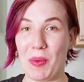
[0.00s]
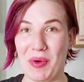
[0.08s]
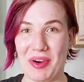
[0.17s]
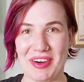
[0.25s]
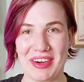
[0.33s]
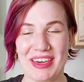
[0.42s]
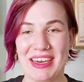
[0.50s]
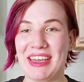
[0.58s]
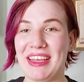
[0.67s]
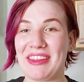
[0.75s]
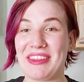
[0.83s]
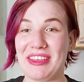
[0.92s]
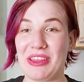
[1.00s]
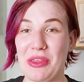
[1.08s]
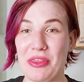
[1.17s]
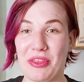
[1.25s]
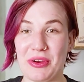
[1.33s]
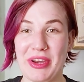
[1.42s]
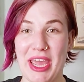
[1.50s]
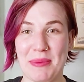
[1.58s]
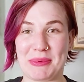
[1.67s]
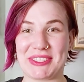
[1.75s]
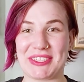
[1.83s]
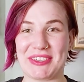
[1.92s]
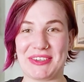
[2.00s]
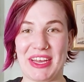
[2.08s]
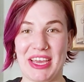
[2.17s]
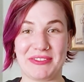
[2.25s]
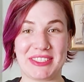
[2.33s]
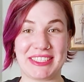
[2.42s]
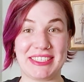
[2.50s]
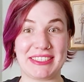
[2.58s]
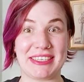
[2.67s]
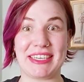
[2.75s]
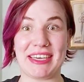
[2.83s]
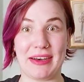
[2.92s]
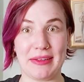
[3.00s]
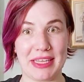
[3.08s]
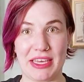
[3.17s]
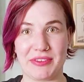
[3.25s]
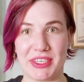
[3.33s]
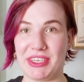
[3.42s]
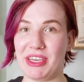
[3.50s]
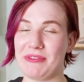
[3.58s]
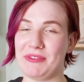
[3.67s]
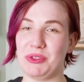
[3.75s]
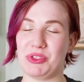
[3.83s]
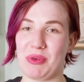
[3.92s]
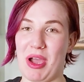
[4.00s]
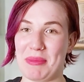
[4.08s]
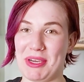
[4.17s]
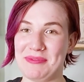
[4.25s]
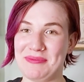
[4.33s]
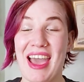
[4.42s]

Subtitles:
or the third episode of season 11 of Futurama.